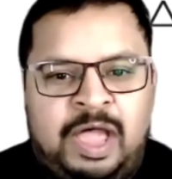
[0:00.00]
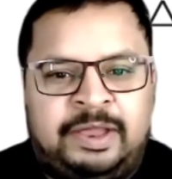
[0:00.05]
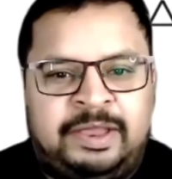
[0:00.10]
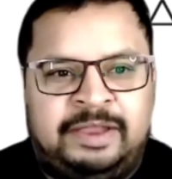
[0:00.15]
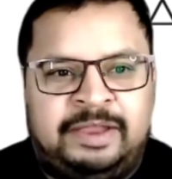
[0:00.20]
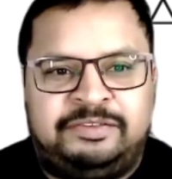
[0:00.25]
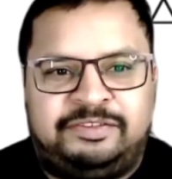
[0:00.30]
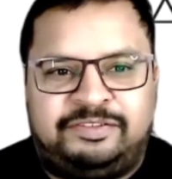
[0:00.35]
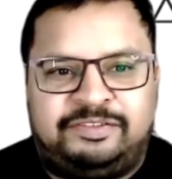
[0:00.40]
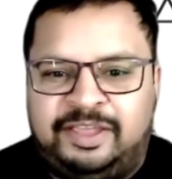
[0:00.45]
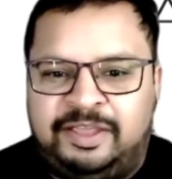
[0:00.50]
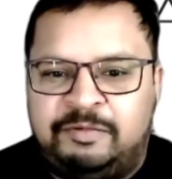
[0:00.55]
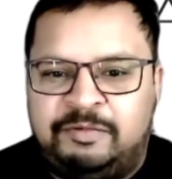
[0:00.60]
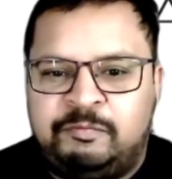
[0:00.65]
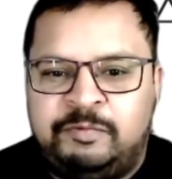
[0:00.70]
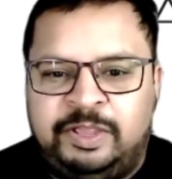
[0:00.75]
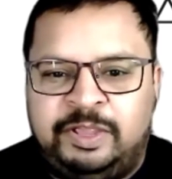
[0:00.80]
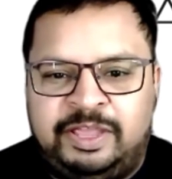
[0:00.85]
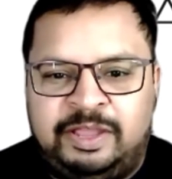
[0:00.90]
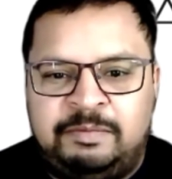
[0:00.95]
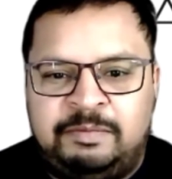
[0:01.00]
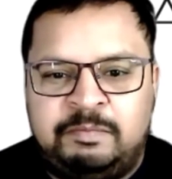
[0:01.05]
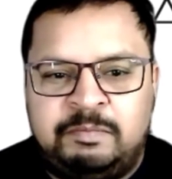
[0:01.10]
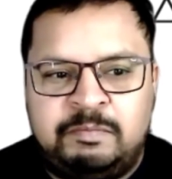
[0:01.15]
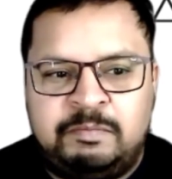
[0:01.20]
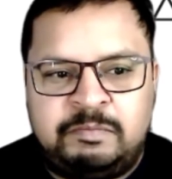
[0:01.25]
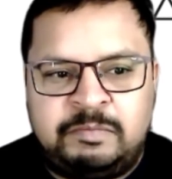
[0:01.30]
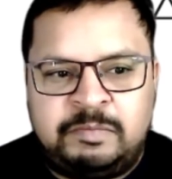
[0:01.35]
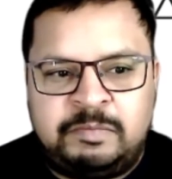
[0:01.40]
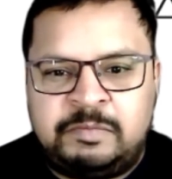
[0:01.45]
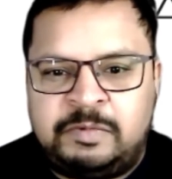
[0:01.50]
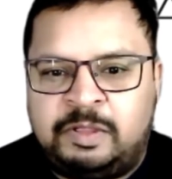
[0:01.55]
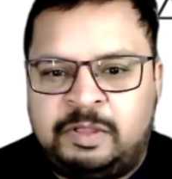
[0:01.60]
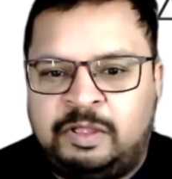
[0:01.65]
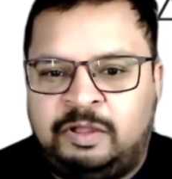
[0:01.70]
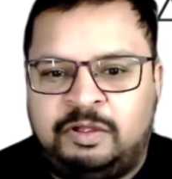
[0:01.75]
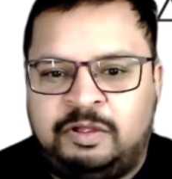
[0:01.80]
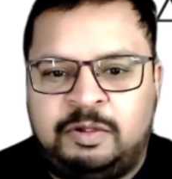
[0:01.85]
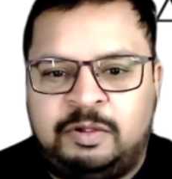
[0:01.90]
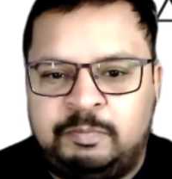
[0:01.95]
I can say we can
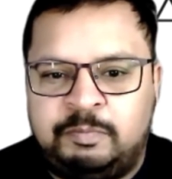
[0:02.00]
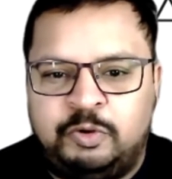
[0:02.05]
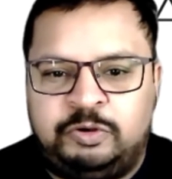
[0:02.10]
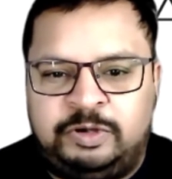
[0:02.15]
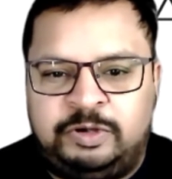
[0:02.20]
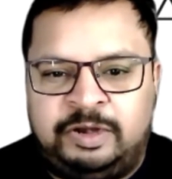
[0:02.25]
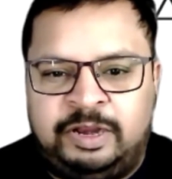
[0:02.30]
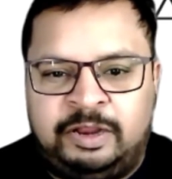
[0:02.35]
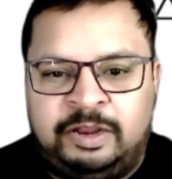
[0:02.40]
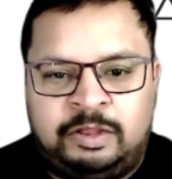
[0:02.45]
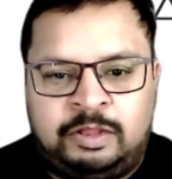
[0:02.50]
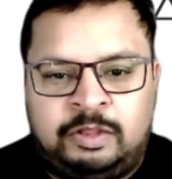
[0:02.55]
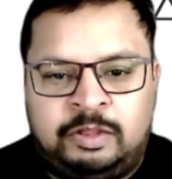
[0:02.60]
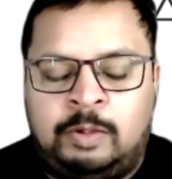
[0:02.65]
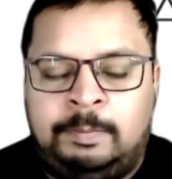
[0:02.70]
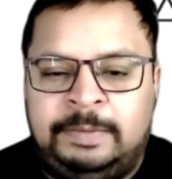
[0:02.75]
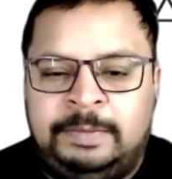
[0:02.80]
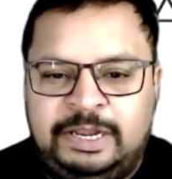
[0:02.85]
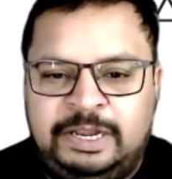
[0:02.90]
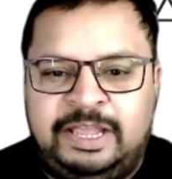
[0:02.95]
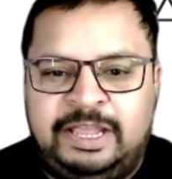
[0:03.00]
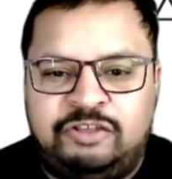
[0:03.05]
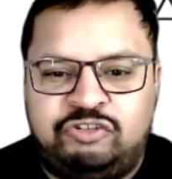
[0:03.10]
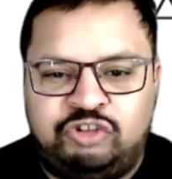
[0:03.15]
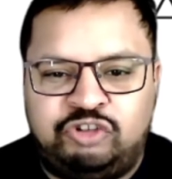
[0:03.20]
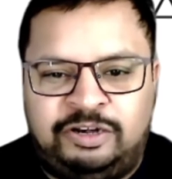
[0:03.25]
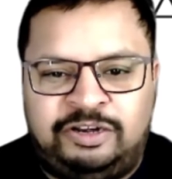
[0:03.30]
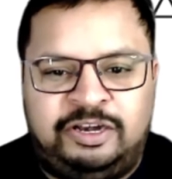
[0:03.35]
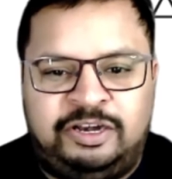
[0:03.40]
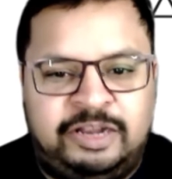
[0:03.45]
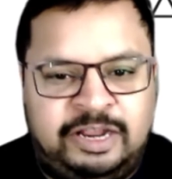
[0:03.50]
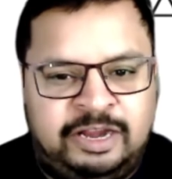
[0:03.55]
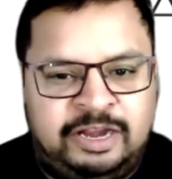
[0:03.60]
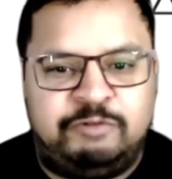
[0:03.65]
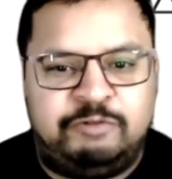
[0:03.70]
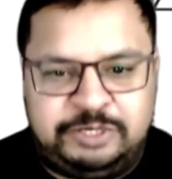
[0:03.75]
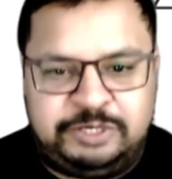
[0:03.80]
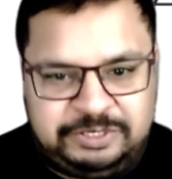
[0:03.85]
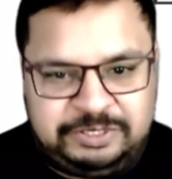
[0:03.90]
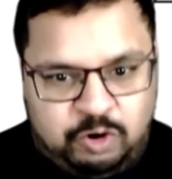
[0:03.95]
put communication in
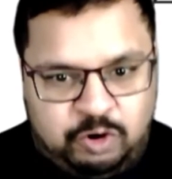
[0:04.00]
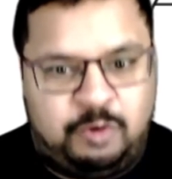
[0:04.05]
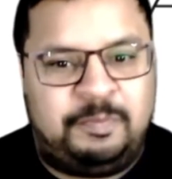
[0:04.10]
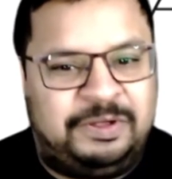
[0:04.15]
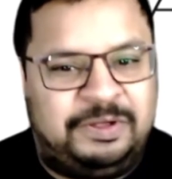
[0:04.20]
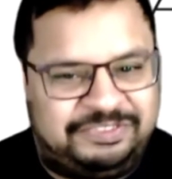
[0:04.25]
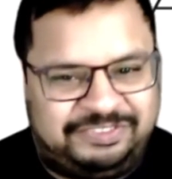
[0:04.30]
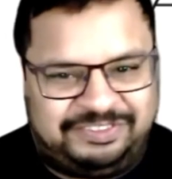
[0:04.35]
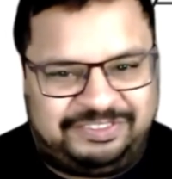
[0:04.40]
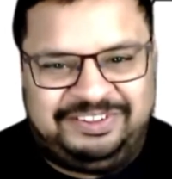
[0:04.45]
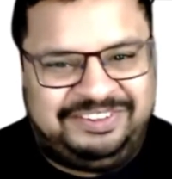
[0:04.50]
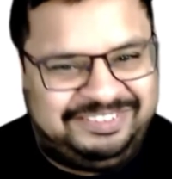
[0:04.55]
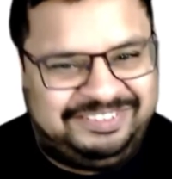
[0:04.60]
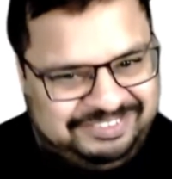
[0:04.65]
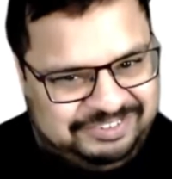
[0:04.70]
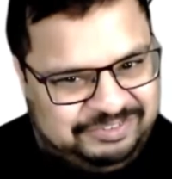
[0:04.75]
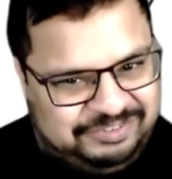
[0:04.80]
inverted commas here.